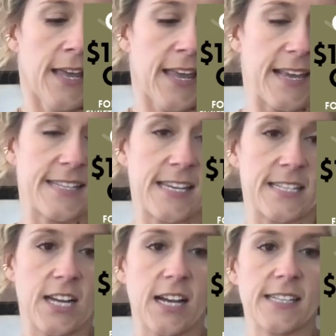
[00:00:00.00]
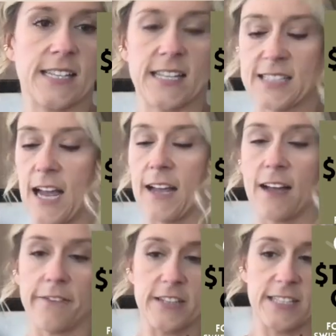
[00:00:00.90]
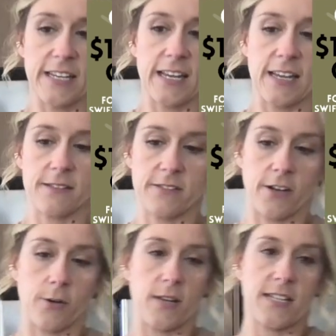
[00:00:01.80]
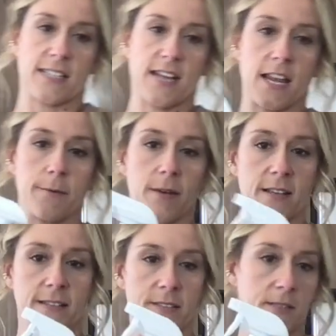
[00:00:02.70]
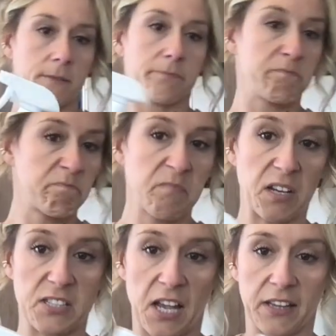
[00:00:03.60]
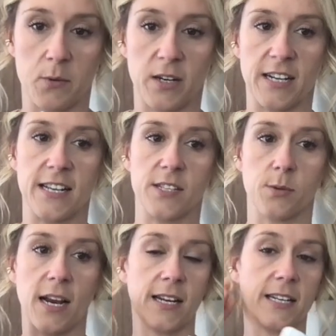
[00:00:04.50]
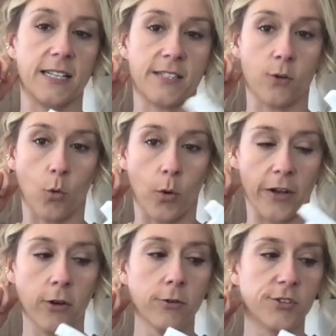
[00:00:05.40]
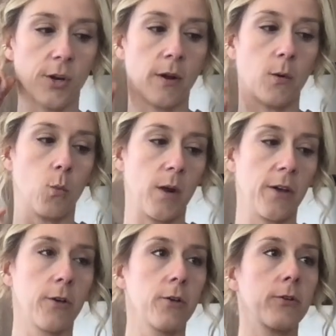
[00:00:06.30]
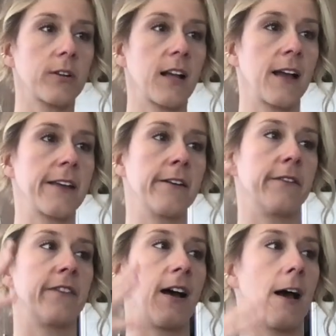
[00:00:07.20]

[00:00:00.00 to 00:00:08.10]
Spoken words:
is it's obviously, you know, its name is exactly what it is, right? It is an oil, so it will kind of